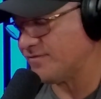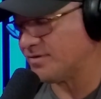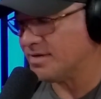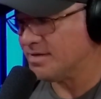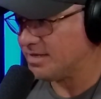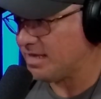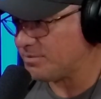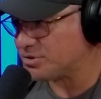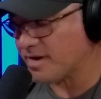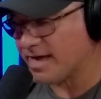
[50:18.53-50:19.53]
and
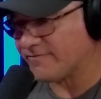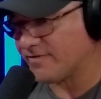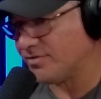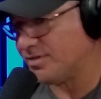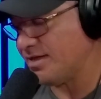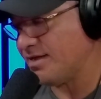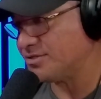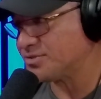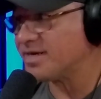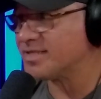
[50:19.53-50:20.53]
keeping track of everything,
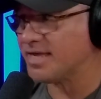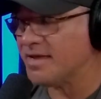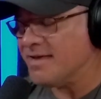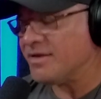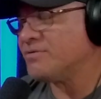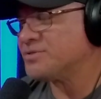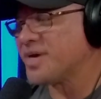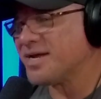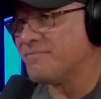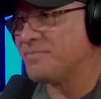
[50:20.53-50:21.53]
and trying to stay, you know,
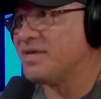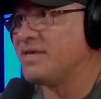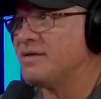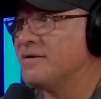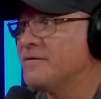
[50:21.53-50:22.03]
trying to be